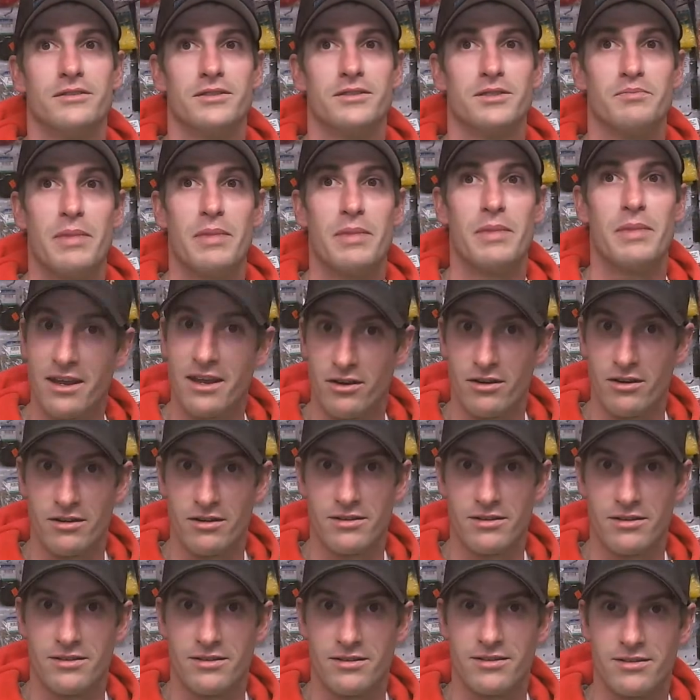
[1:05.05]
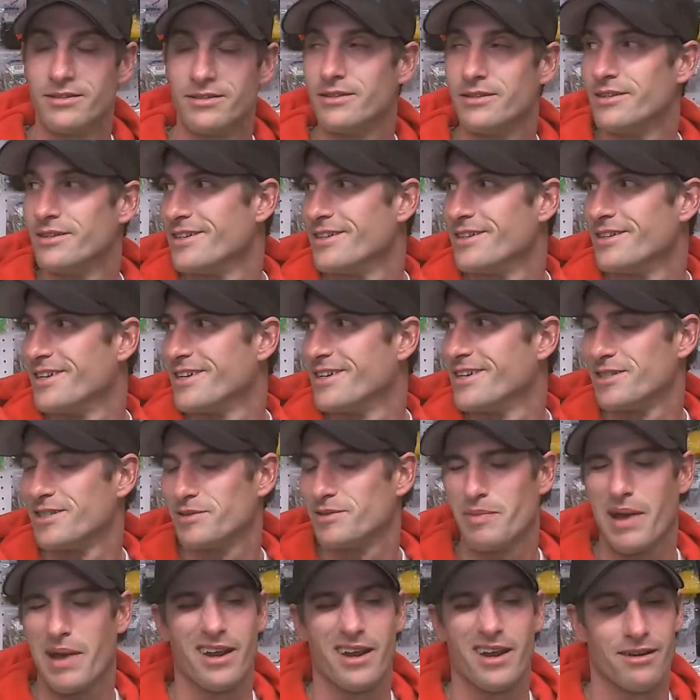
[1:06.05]
Spanker. The Spanker.
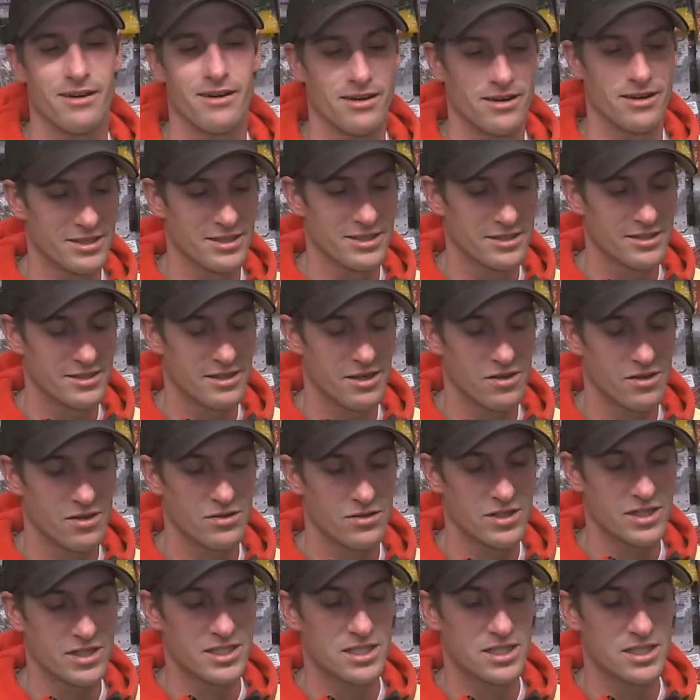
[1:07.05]
Spanker. We'll just call it.